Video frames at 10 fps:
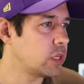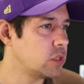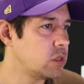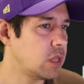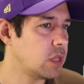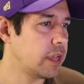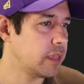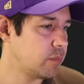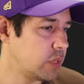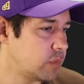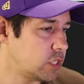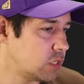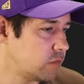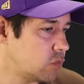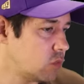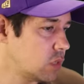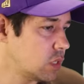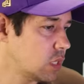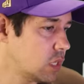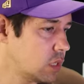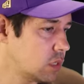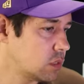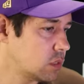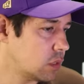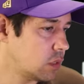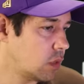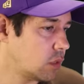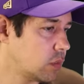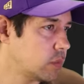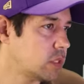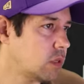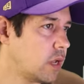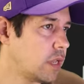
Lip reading: we're going to use IMPPG for. So I'll go into